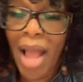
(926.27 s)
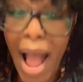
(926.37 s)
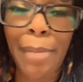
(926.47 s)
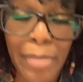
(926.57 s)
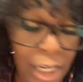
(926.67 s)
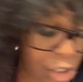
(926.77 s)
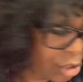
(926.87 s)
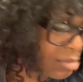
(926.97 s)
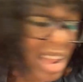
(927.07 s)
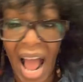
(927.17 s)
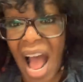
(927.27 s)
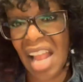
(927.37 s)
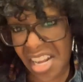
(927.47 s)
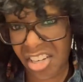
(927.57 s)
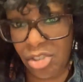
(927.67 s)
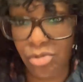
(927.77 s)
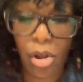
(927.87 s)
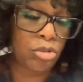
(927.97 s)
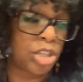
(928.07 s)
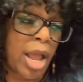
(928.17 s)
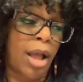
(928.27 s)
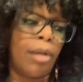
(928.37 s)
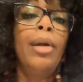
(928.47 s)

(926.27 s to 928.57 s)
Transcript: I bet you. I let you know, child.